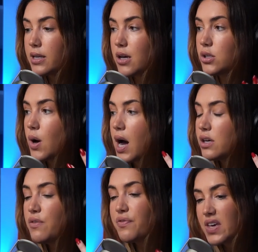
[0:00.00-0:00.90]
it's also how
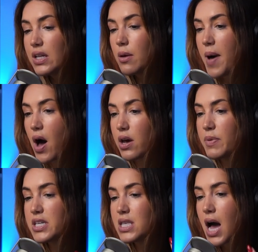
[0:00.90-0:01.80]
you feel about it,
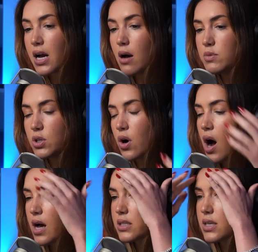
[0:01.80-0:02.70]
because that comes
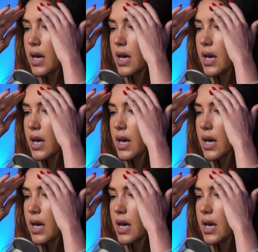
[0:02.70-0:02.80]
across.